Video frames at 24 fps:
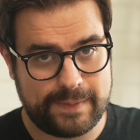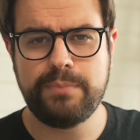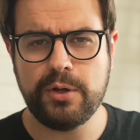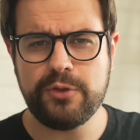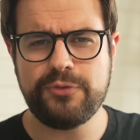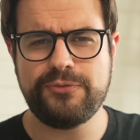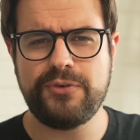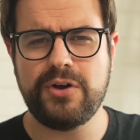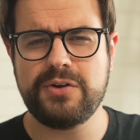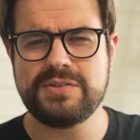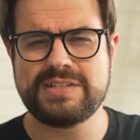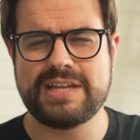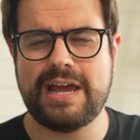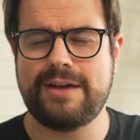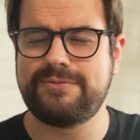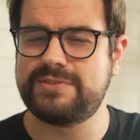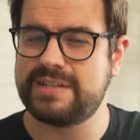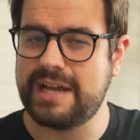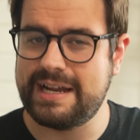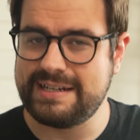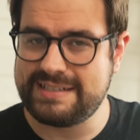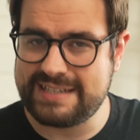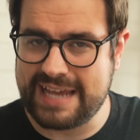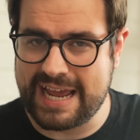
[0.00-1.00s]
Both phones have
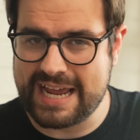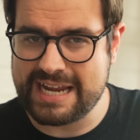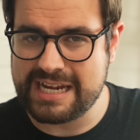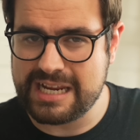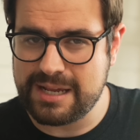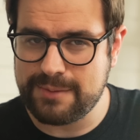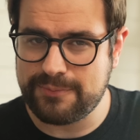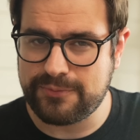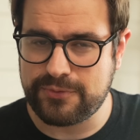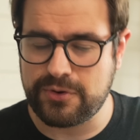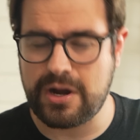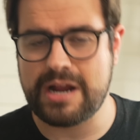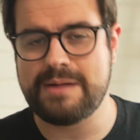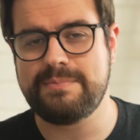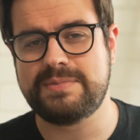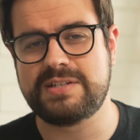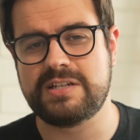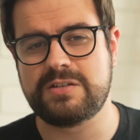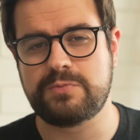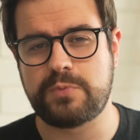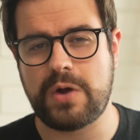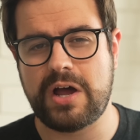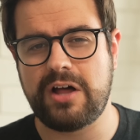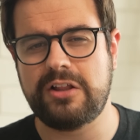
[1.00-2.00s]
titanium frames
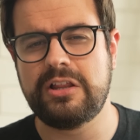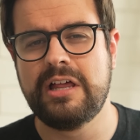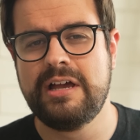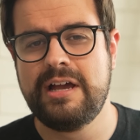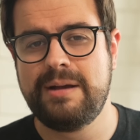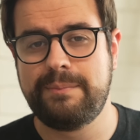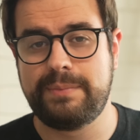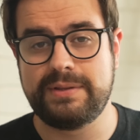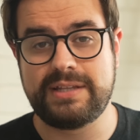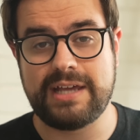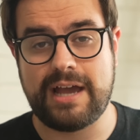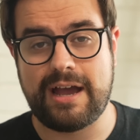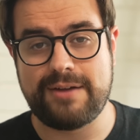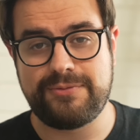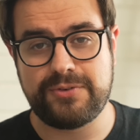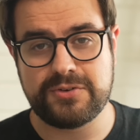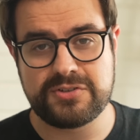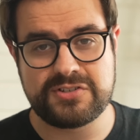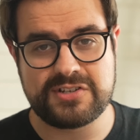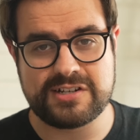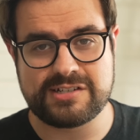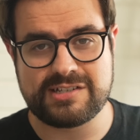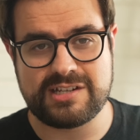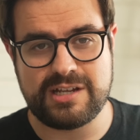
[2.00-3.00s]
as well, but the iPhone
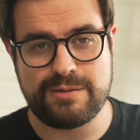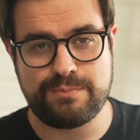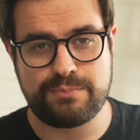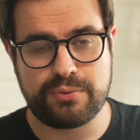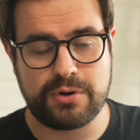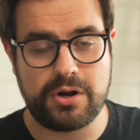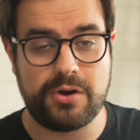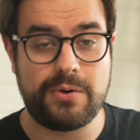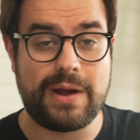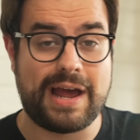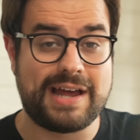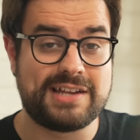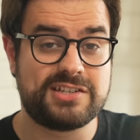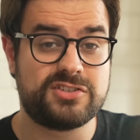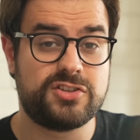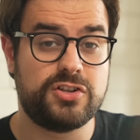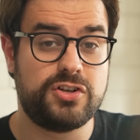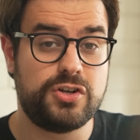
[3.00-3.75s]
16 Pro has the